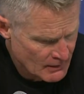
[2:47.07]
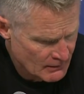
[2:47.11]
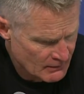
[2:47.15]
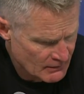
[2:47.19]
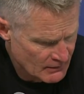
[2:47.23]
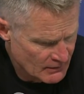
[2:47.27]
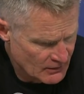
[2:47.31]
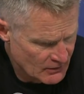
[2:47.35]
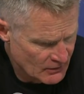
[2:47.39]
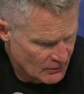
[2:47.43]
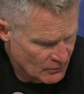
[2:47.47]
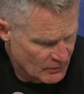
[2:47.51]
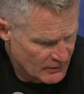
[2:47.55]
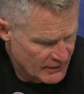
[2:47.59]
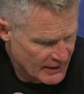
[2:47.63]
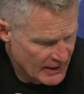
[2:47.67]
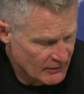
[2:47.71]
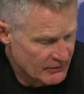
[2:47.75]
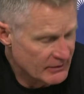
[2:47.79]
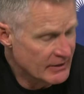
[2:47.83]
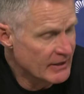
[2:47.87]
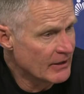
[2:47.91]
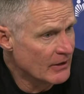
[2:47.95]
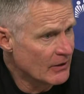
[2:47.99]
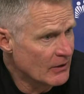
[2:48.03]
you know,
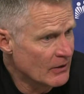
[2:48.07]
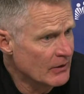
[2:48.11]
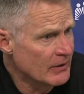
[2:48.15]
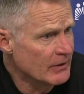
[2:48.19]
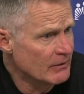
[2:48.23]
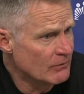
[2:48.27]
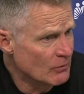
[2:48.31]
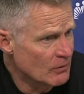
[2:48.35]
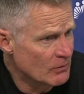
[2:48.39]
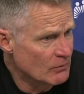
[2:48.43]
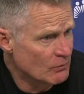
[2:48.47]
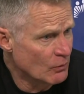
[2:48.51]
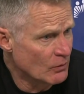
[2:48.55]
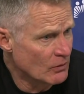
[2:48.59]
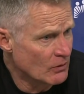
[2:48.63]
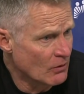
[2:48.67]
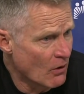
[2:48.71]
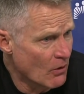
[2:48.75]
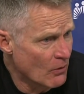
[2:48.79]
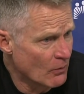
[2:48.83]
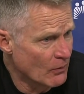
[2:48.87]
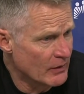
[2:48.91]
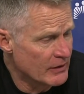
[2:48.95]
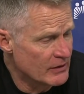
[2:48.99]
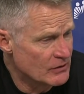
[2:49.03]
without Gary, we're, we're
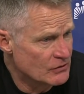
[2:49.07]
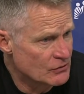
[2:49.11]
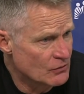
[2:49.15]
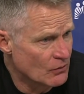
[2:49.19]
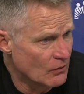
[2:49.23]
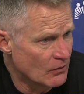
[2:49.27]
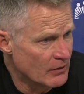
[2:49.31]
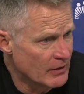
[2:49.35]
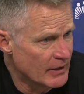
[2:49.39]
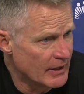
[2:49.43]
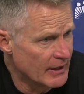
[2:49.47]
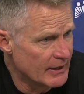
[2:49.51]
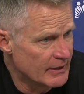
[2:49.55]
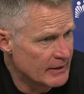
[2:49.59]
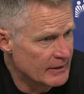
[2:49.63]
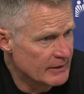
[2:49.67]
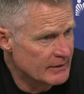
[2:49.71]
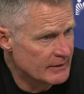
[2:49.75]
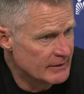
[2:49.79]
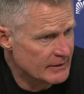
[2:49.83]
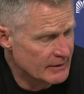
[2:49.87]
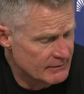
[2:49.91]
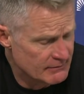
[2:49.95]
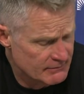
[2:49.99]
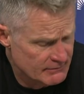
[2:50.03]
already
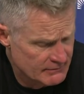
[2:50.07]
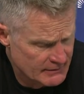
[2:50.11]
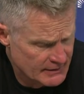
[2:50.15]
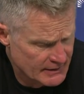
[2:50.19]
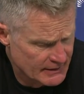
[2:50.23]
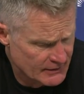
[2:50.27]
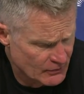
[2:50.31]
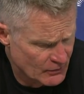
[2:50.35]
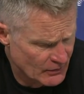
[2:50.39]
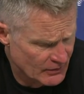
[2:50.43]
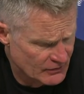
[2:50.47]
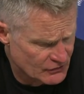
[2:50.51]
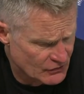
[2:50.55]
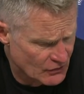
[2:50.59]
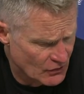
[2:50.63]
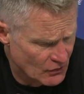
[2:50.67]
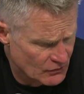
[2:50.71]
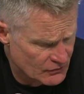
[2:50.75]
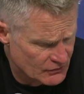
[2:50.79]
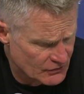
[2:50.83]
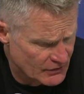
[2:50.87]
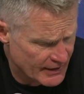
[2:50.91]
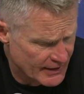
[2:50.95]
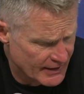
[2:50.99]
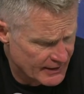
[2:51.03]
shorthanded, and, and Chris
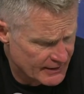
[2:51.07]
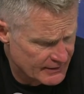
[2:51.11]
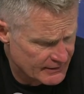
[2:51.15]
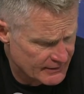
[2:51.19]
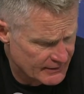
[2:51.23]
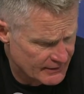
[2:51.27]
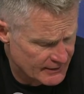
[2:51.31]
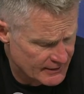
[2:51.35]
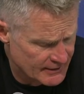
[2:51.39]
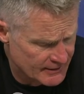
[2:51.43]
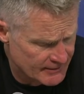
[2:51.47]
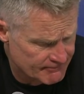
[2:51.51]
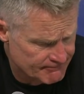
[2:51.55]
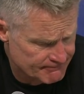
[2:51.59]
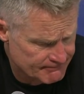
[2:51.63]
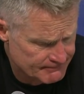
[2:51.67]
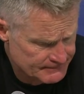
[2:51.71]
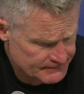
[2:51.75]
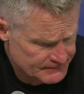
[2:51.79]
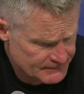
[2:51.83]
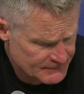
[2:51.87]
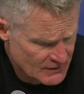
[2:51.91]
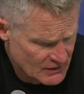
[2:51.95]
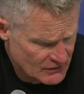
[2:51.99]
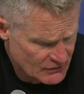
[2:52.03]
knows that. Um,
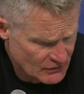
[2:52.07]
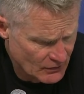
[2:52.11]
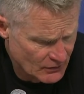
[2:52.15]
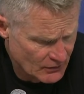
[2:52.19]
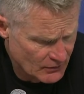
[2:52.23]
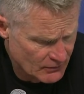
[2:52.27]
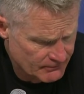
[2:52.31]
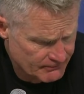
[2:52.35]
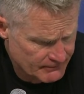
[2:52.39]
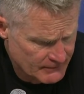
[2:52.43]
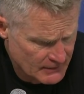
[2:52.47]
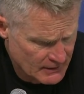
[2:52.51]
so